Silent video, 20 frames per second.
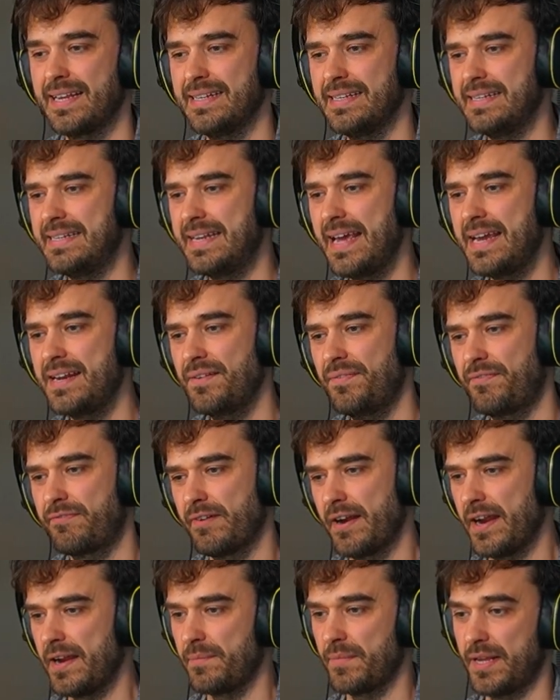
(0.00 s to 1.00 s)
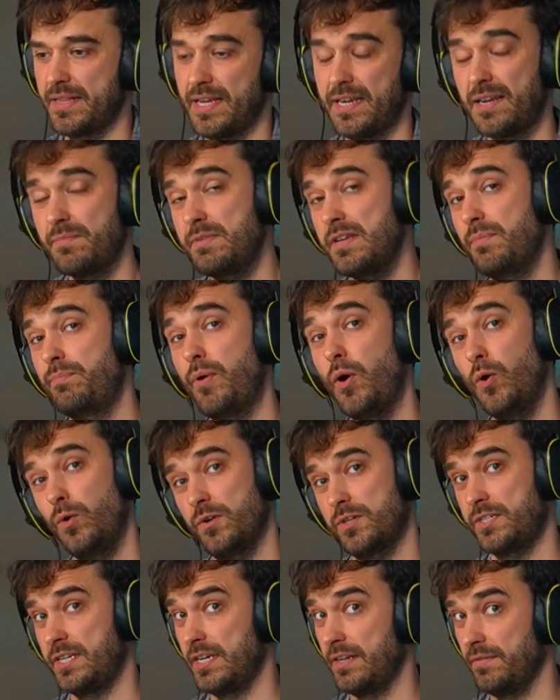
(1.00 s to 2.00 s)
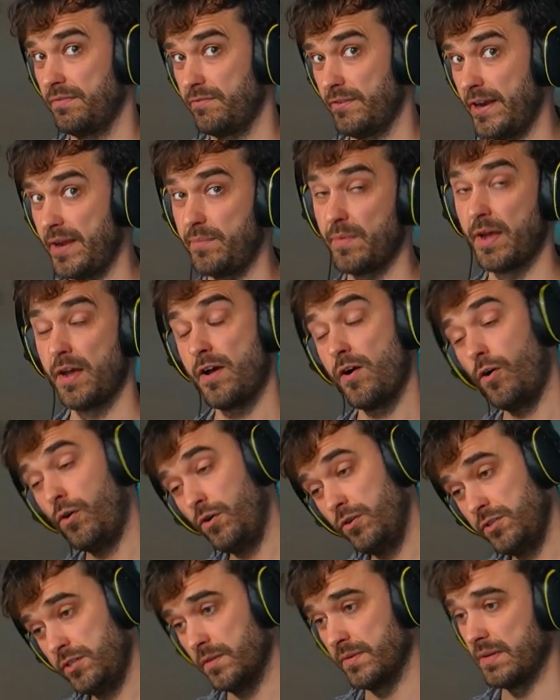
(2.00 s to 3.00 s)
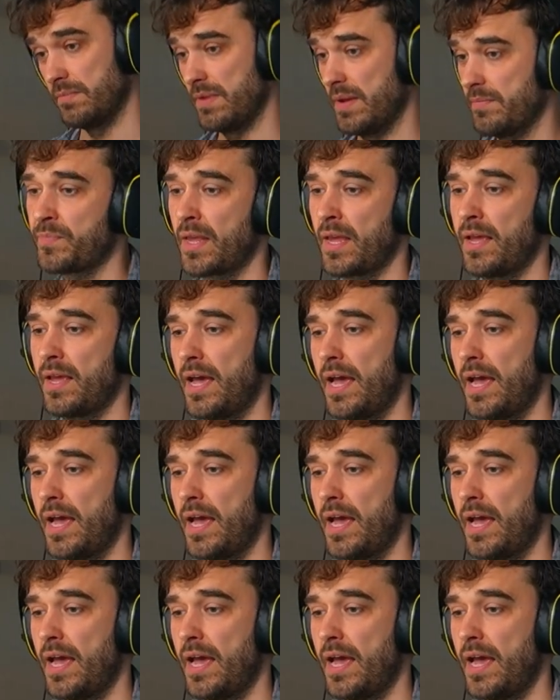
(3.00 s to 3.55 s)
data frame, and that can be a Polars data frame also in memory.